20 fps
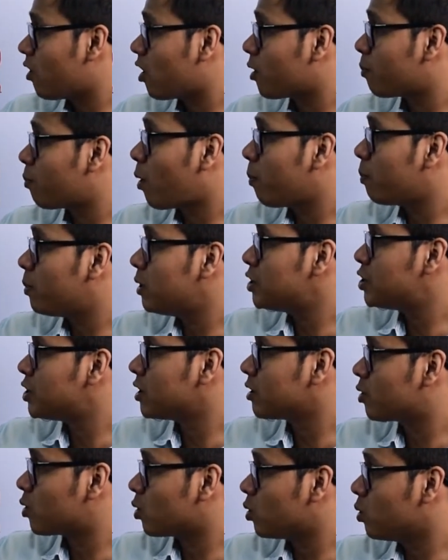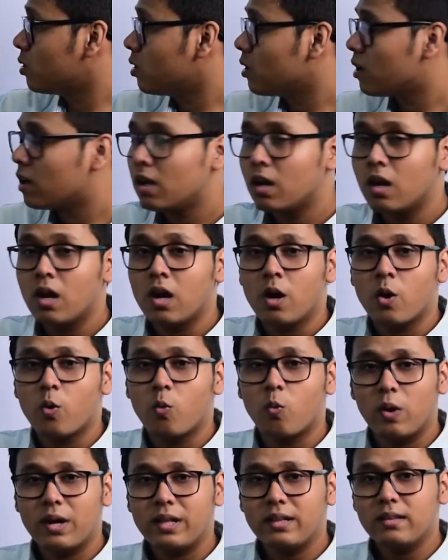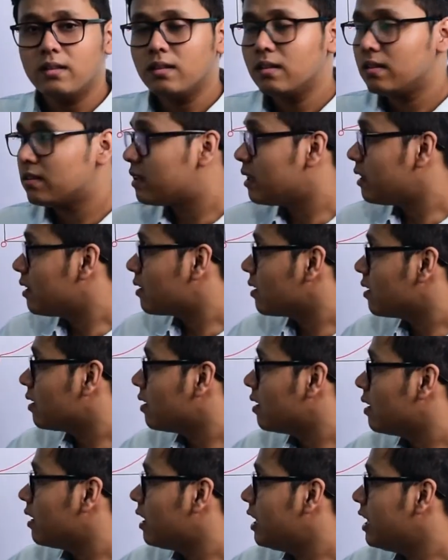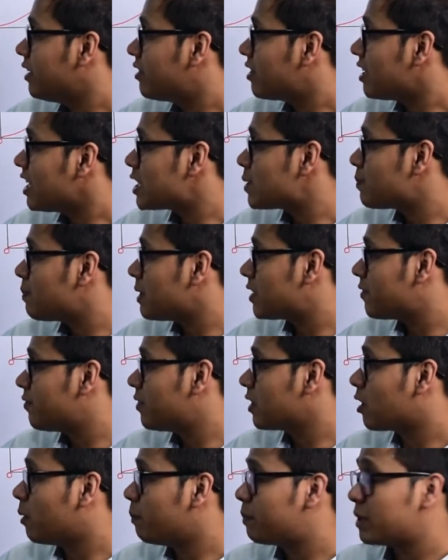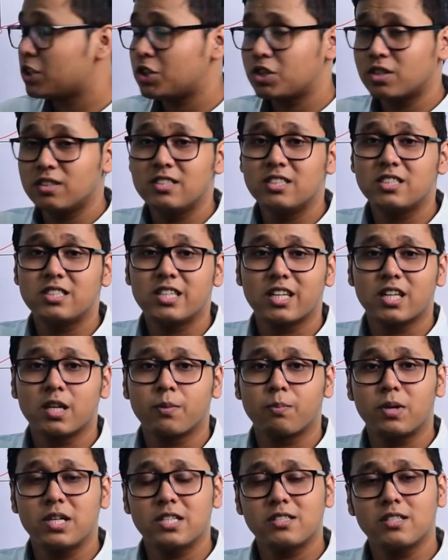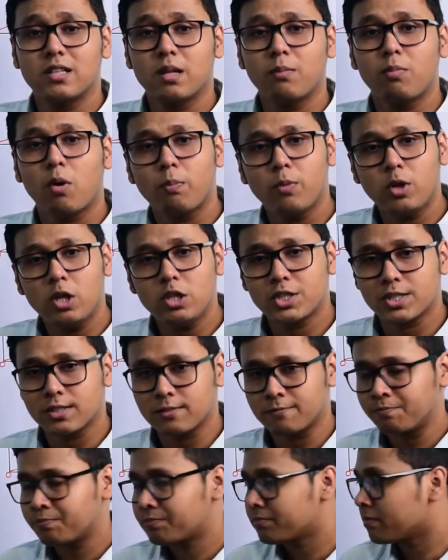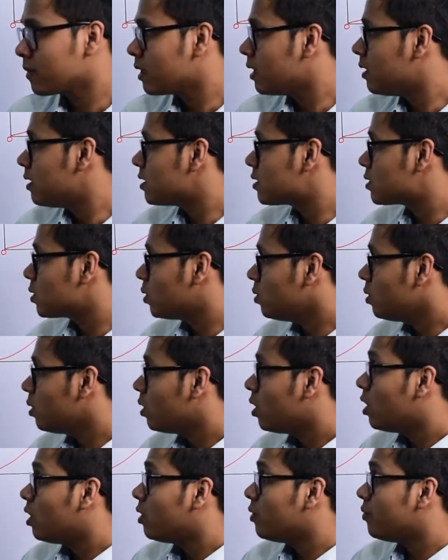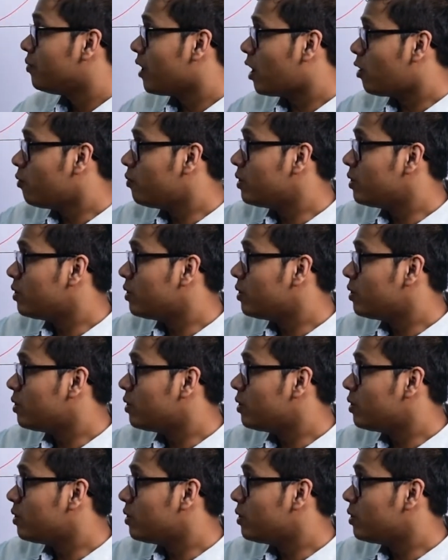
for population growth when the intraspecific competition is taking place in a population. So now